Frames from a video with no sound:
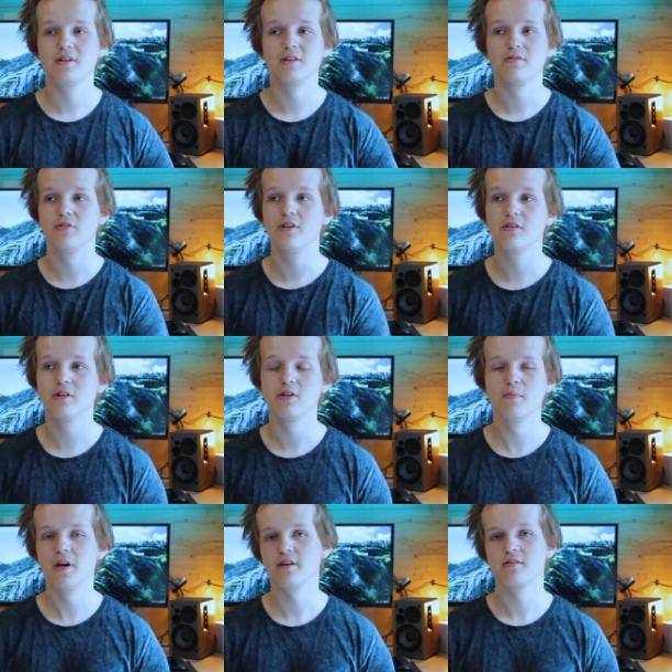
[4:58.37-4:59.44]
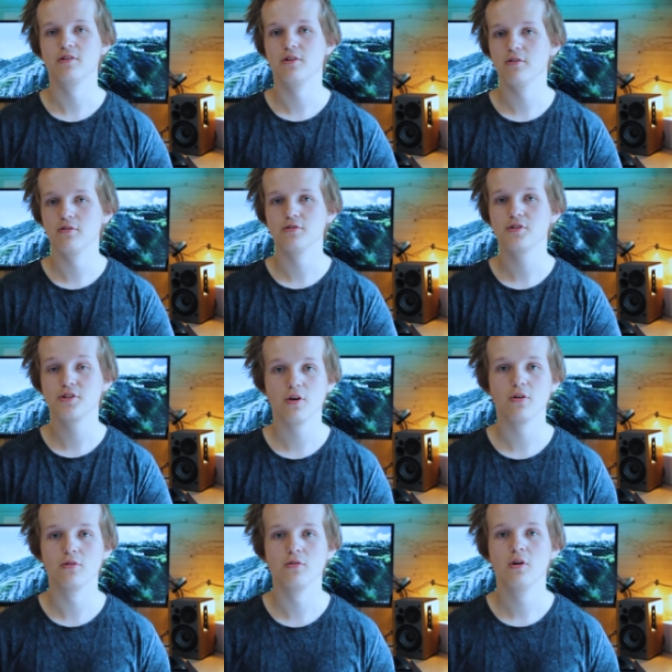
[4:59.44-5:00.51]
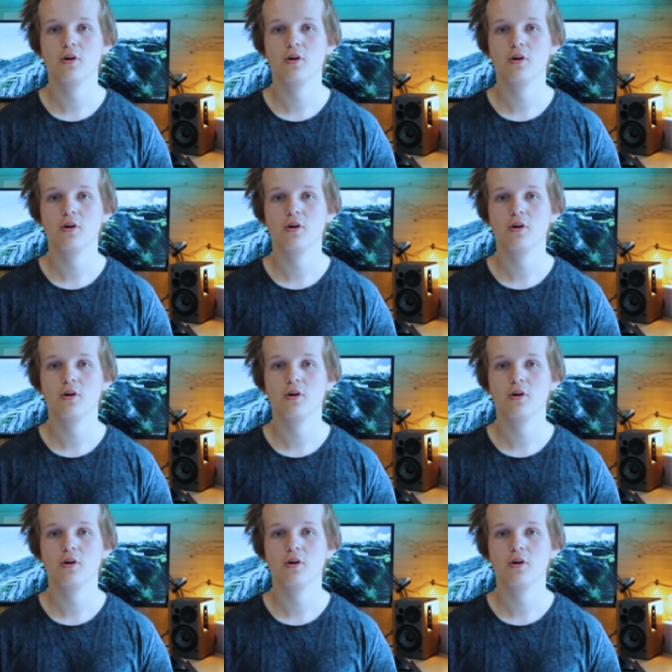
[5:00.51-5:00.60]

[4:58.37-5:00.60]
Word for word: in the video that you make you don't show